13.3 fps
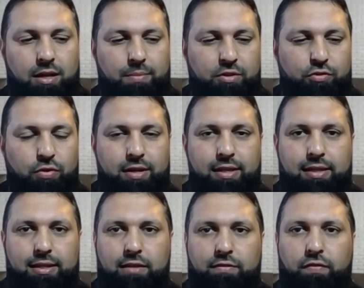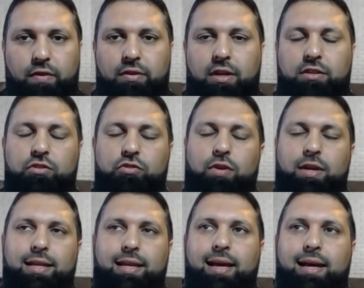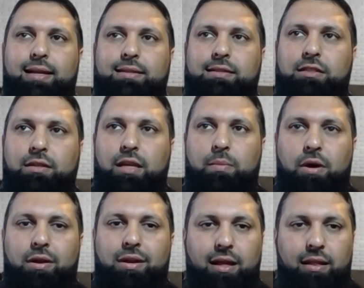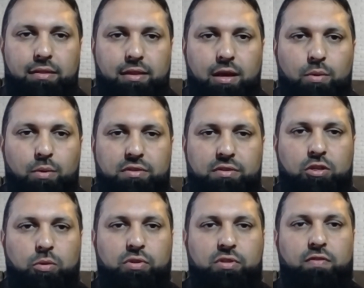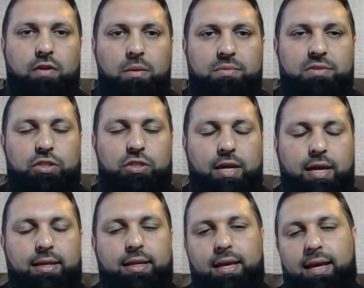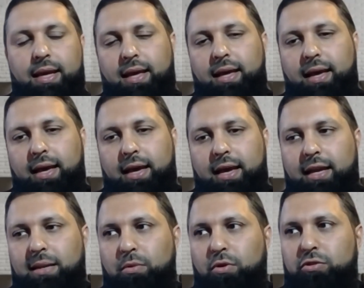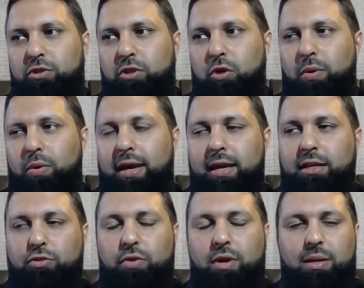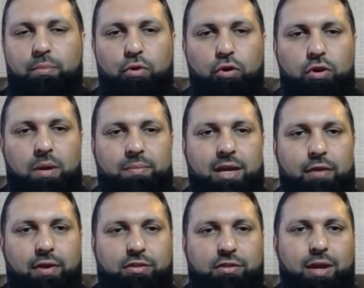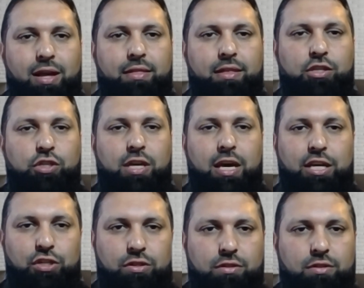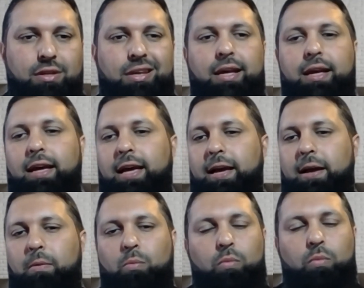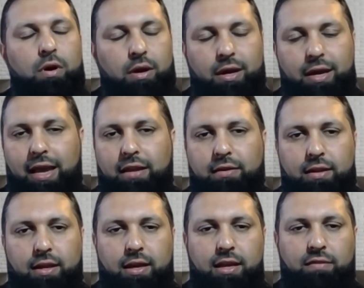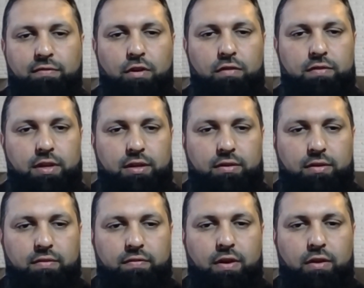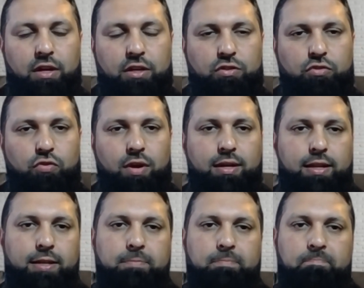I'm the training lead for foundation training at Iman Healthcare, which is a community pharmacy chain. And I'm also a training program director at Health Education, involved in foundation training.